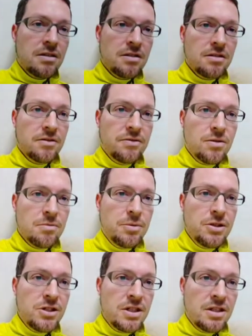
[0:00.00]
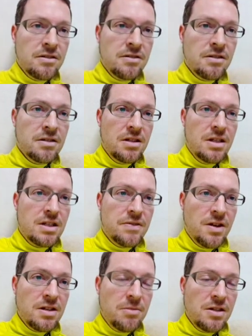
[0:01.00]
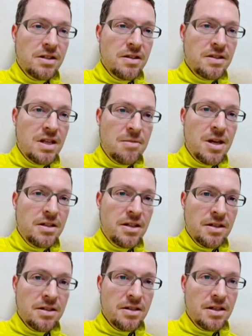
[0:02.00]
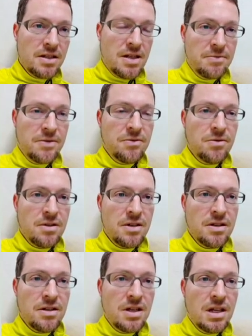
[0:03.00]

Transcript: For pushed in, it's fundamentally the same idea, except for